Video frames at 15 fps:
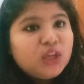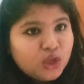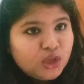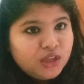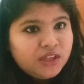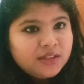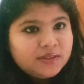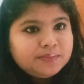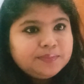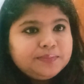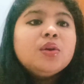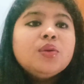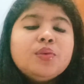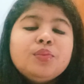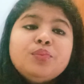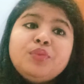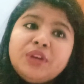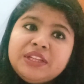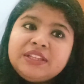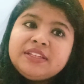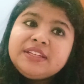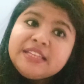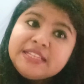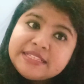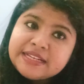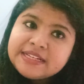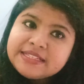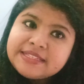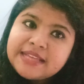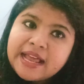good with
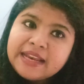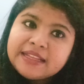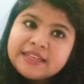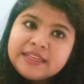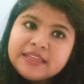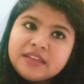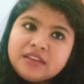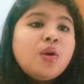decent salary.